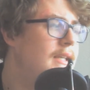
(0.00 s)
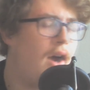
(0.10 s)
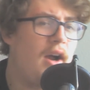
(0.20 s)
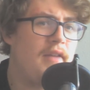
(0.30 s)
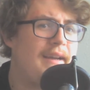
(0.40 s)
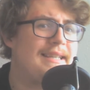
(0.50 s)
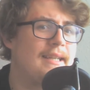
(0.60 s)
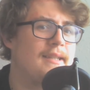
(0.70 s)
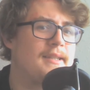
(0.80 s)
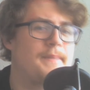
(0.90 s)
High
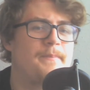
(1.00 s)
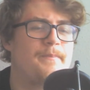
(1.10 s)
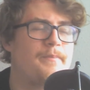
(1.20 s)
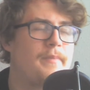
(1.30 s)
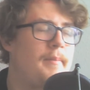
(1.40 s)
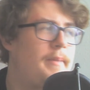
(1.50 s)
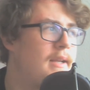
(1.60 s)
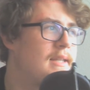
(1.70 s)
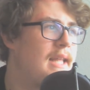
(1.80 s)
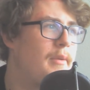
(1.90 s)
ratings
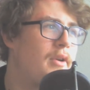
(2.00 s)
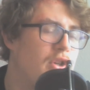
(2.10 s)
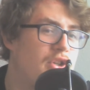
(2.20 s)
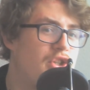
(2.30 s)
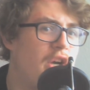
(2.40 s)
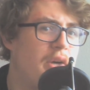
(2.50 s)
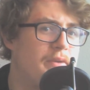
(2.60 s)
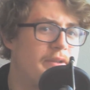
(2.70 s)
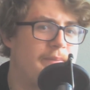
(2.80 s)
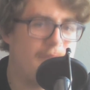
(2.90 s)
because they were good
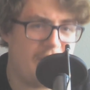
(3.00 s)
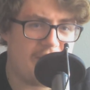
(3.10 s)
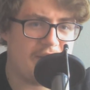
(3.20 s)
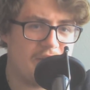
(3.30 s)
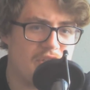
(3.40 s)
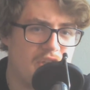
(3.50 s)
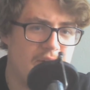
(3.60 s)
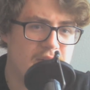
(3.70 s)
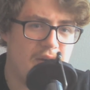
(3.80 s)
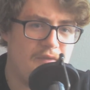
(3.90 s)
shows, very good
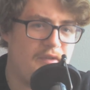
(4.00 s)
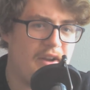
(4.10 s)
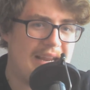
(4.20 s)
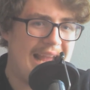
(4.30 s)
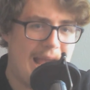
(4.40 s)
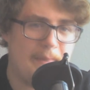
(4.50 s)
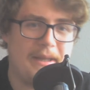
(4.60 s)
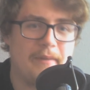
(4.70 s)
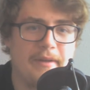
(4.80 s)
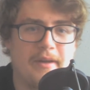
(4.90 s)
shows. I'm very
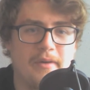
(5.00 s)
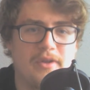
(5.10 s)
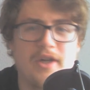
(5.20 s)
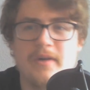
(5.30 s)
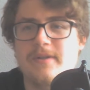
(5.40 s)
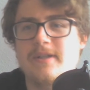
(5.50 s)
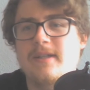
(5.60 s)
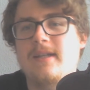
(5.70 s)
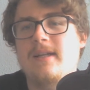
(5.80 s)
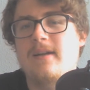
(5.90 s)
happy with those shows.
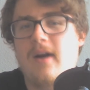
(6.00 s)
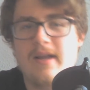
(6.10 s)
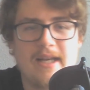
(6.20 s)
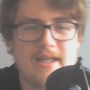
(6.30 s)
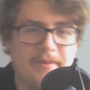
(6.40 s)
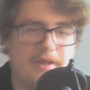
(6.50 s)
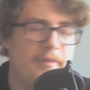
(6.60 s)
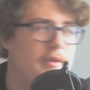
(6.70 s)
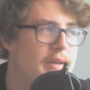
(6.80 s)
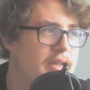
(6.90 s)
I think
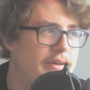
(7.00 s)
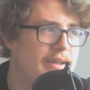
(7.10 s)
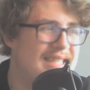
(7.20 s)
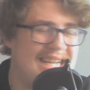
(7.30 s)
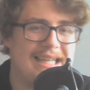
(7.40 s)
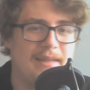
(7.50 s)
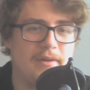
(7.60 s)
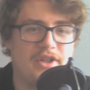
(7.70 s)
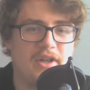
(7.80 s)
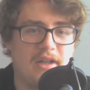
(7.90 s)
WWE is doing exactly
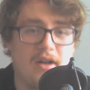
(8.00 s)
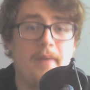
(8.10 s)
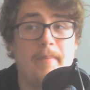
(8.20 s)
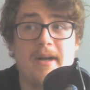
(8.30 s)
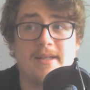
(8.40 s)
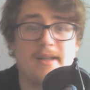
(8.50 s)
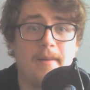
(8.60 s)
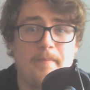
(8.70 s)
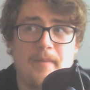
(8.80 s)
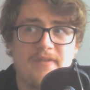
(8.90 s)
what it should, and I'm buzzed.
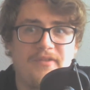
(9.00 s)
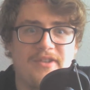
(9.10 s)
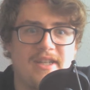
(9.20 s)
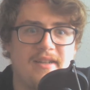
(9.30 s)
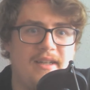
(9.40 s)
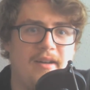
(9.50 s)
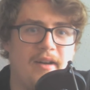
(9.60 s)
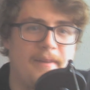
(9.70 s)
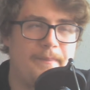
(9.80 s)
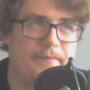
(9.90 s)
I'm buzzed for Sunday
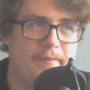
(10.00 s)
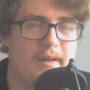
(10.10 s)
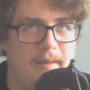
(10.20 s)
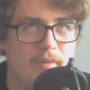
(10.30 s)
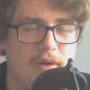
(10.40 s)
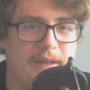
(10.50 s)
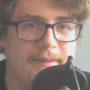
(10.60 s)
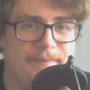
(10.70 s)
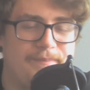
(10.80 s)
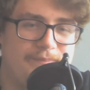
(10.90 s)
night, Monday morning.
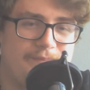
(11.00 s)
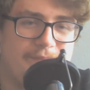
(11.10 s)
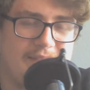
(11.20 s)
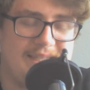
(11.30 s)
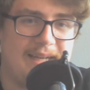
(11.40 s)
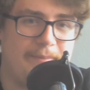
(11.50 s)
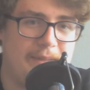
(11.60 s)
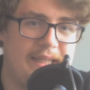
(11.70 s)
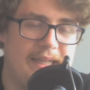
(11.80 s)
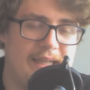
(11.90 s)
Damn
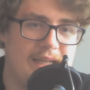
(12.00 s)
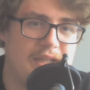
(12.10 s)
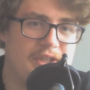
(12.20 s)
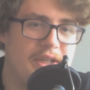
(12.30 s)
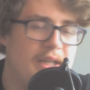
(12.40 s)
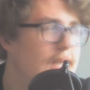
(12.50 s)
being English.